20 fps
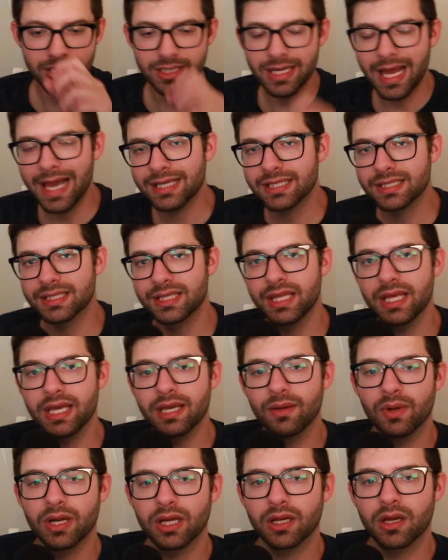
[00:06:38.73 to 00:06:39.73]
next
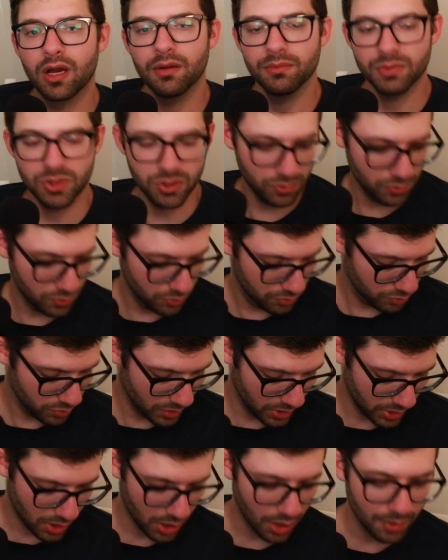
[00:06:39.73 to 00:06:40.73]
thing when it comes
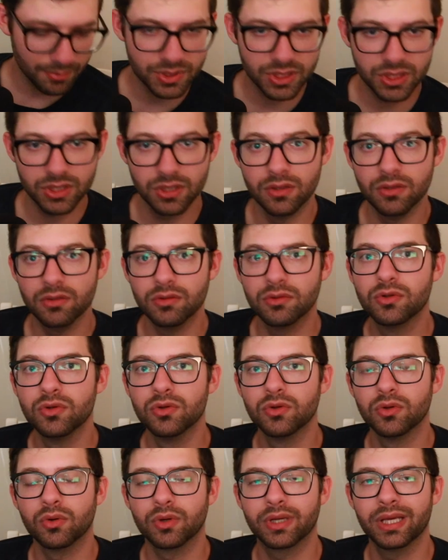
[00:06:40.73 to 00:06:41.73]
to
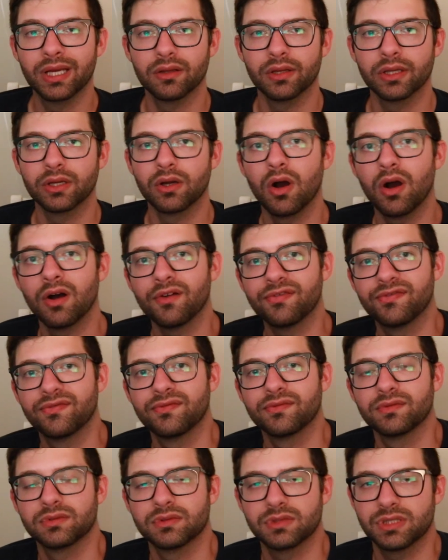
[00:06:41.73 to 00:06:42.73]
Google killing off
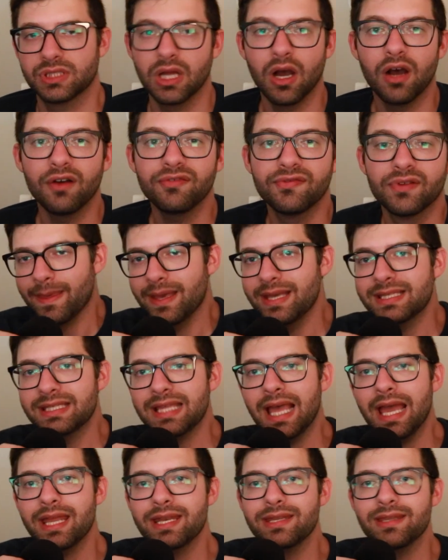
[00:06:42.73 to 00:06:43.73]
stuff is
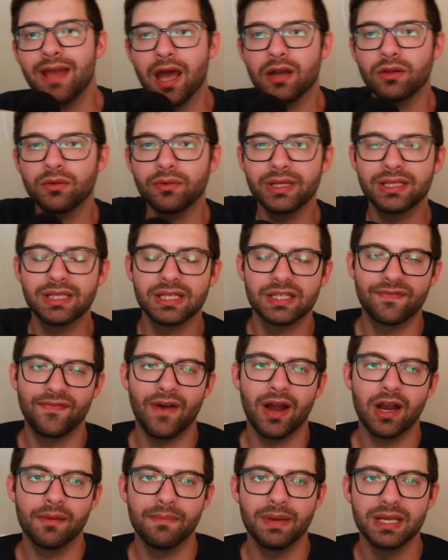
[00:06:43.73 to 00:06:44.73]
that not only does
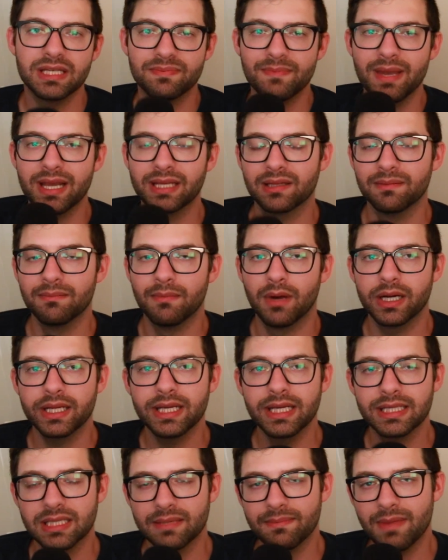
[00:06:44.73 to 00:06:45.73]
Firebase make the
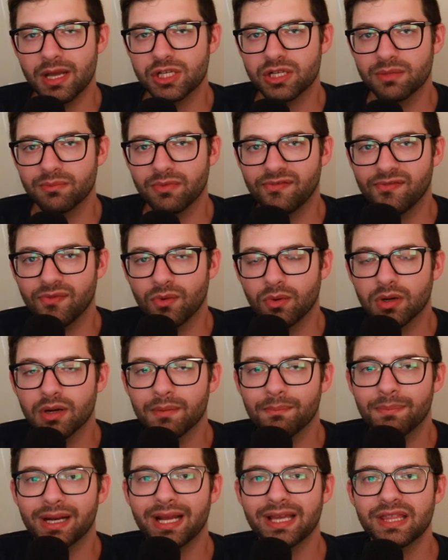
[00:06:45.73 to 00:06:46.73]
money, as I mentioned before,
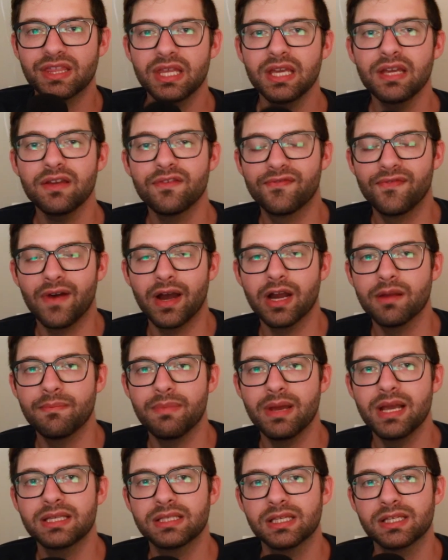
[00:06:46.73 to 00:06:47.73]
but I think
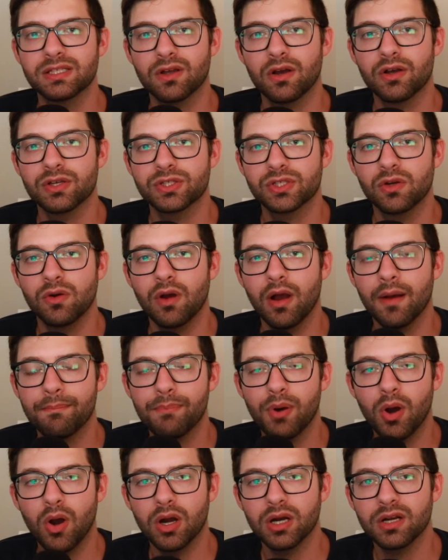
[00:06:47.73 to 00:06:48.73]
Firebase is also a
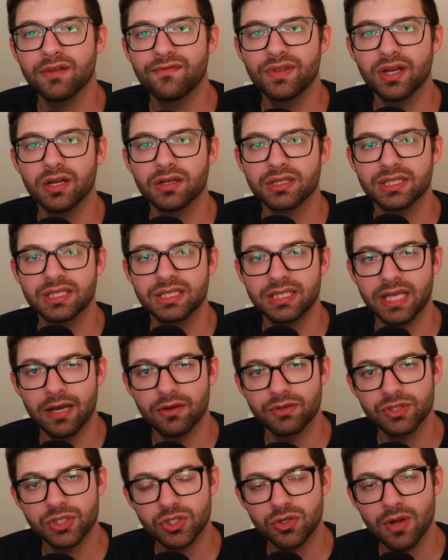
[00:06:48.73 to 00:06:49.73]
part of their
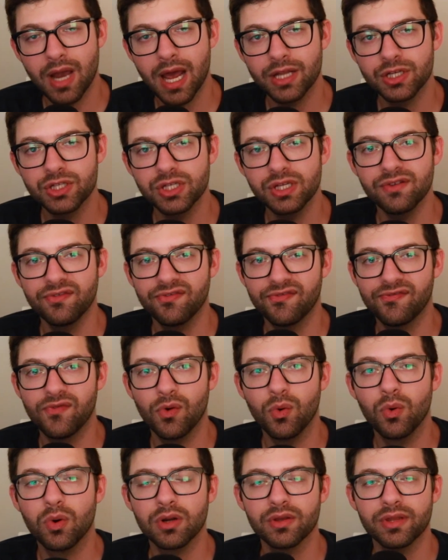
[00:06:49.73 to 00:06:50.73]
sales strategy
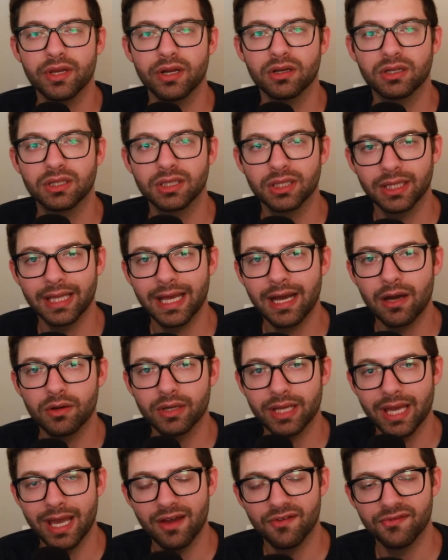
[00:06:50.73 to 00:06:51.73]
for their
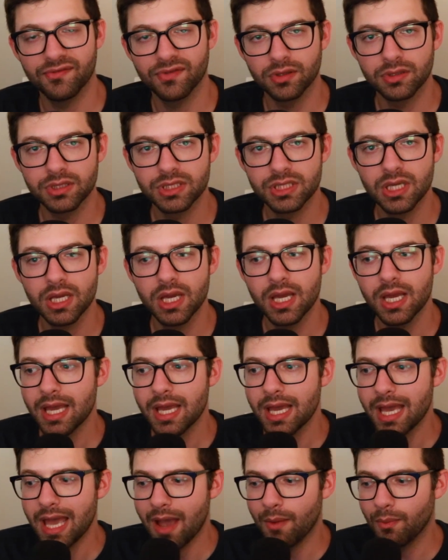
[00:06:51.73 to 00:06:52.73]
cloud efforts.
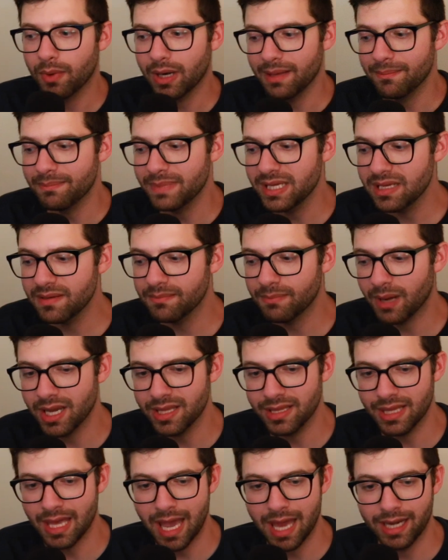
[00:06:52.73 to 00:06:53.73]
And what I mean by
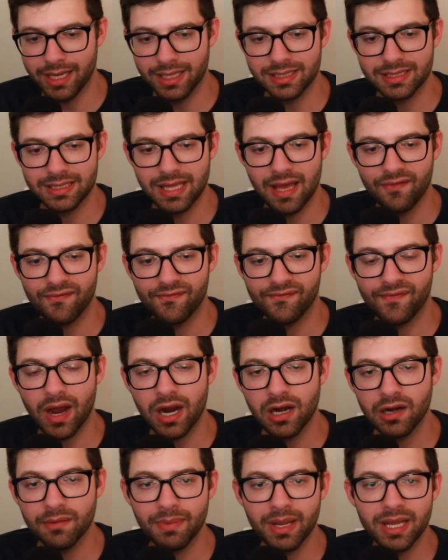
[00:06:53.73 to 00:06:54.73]
that is that
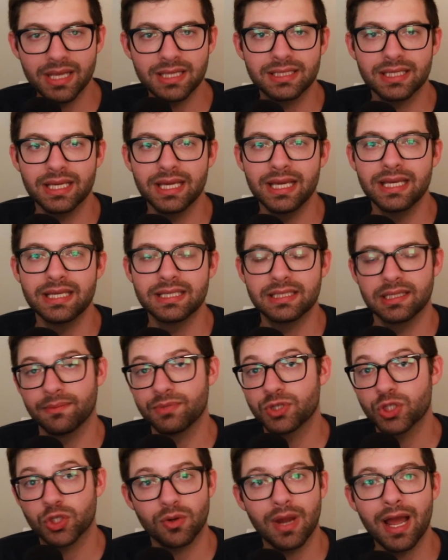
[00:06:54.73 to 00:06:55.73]
Firebase is an
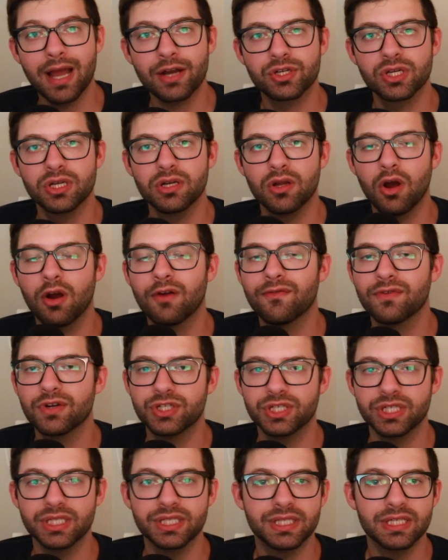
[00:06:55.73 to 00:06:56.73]
abstraction over
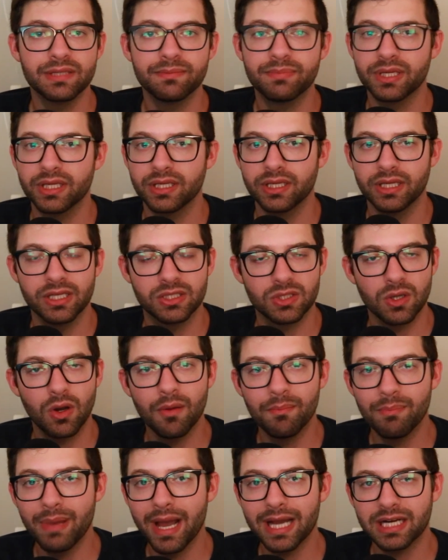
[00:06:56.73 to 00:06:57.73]
GCP. It's
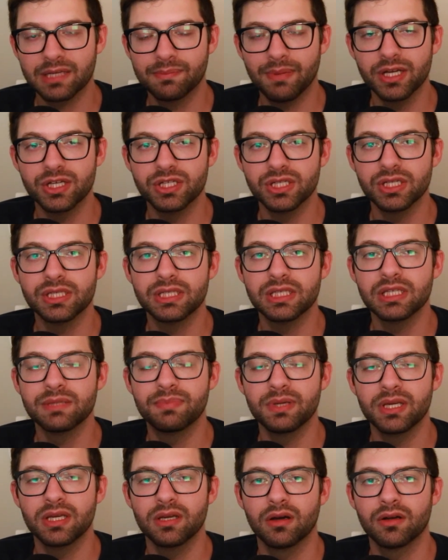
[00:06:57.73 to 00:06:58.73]
all backed by
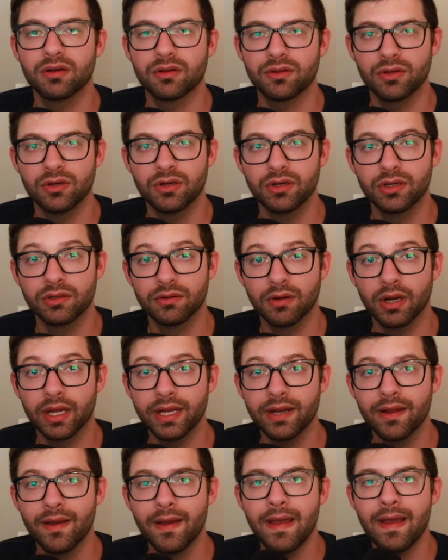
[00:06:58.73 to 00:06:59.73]
GCP under the hood,
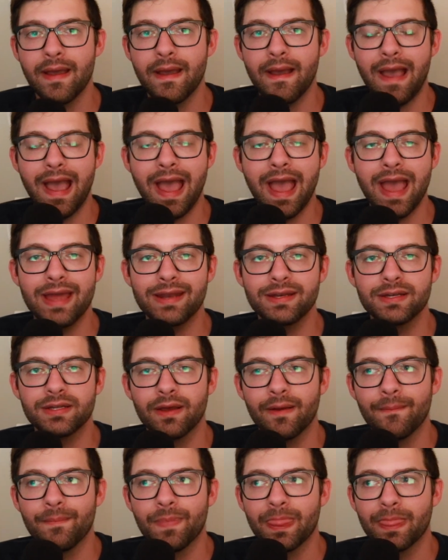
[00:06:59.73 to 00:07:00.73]
right? And
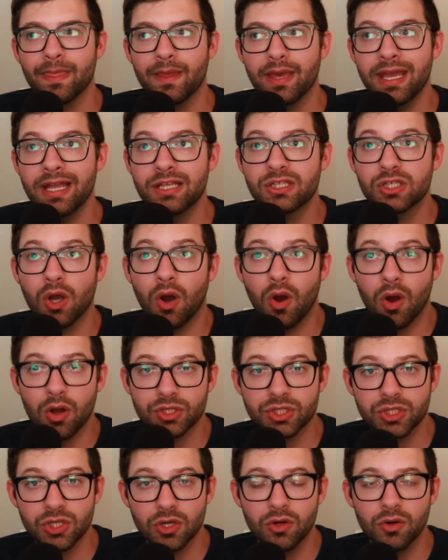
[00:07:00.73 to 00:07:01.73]
it's
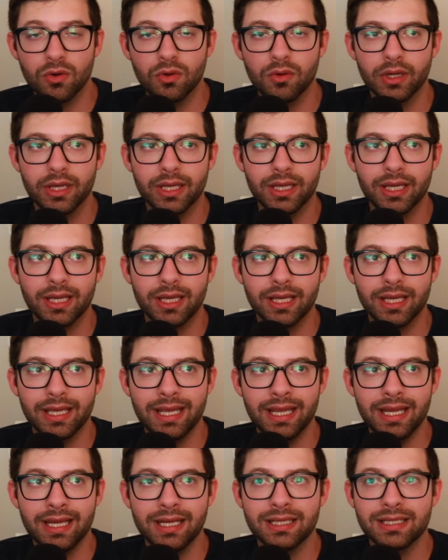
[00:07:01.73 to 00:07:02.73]
also,
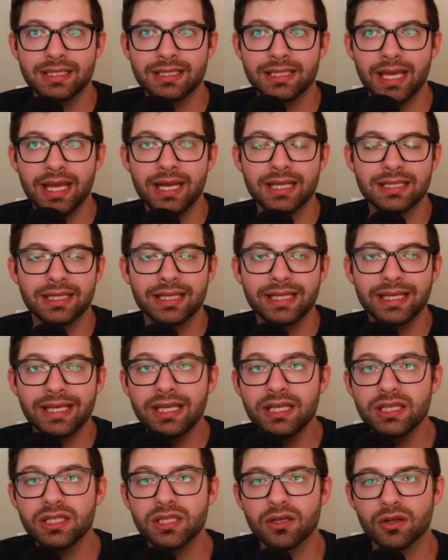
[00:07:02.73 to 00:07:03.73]
it is an
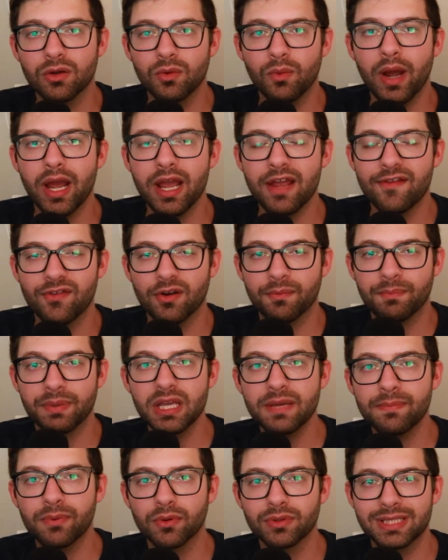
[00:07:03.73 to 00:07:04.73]
easier way for
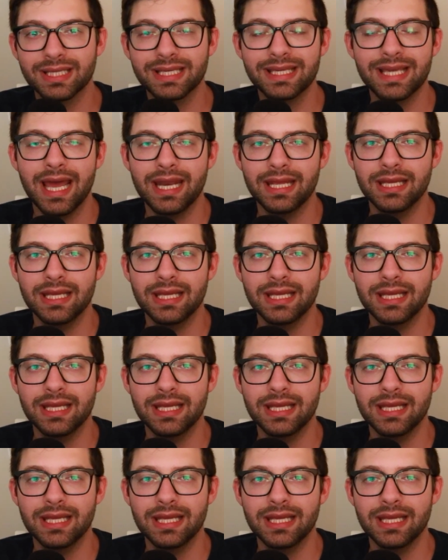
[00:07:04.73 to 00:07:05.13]
people to get